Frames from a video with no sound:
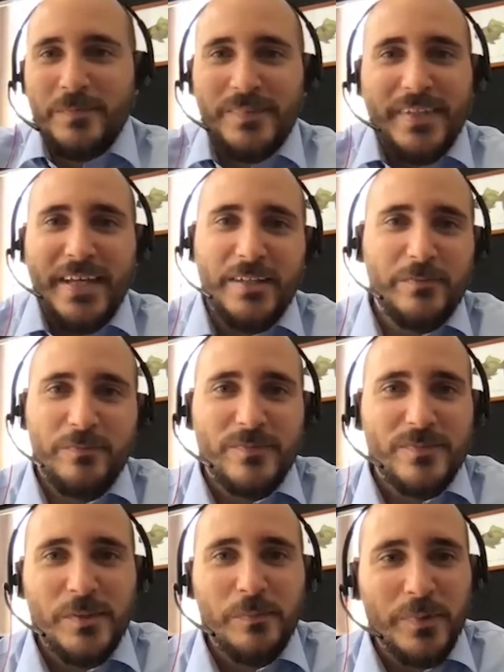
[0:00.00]
that
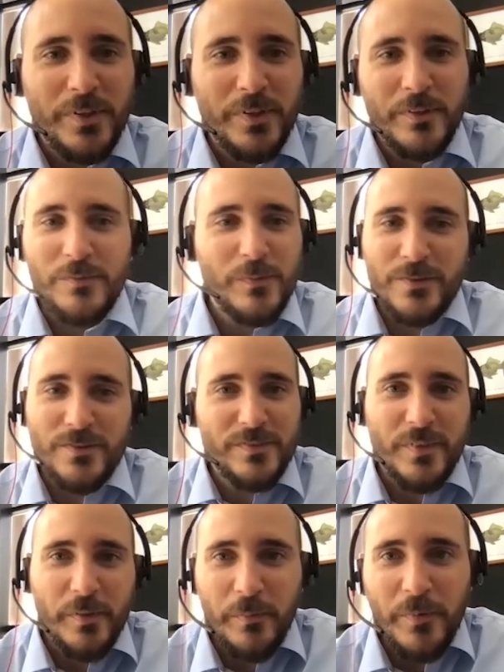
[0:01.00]
simply was
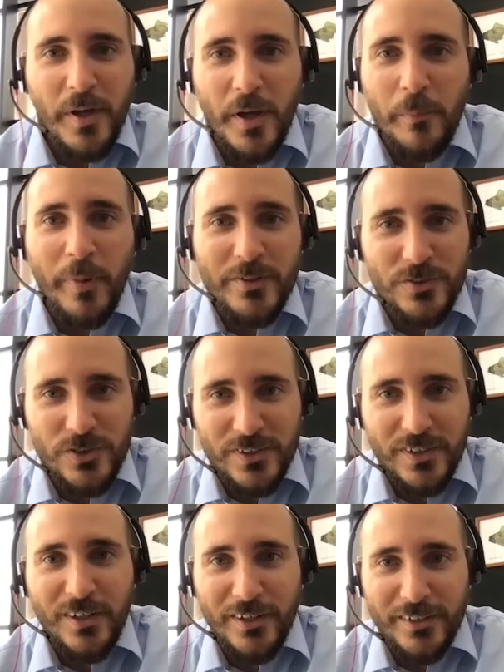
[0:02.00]
a punch in the
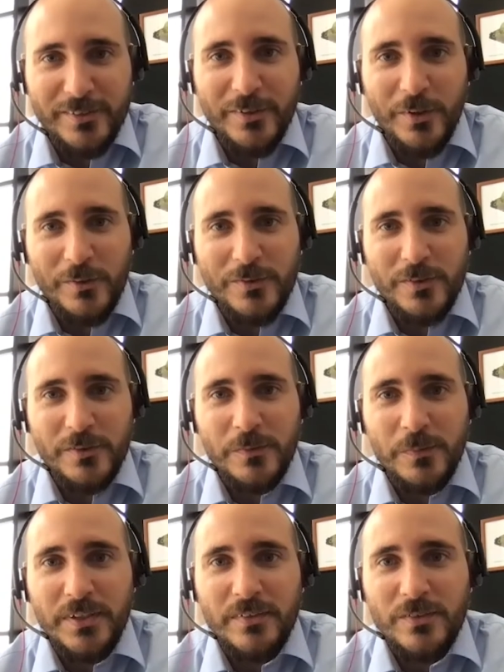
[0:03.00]
gut, no, so to
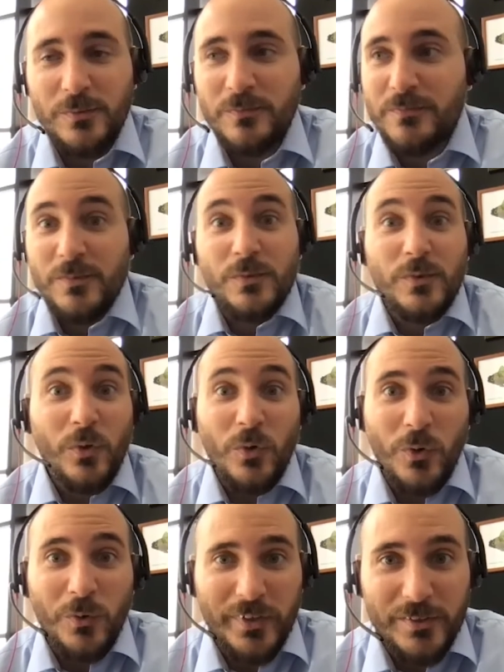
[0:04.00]
speak, to the
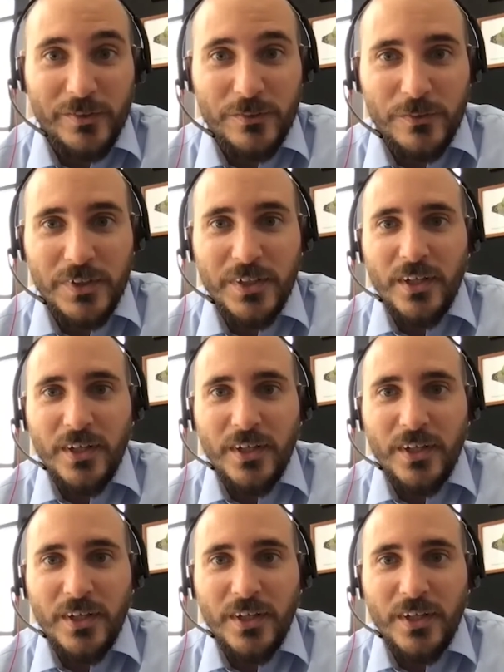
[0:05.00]
whole industry.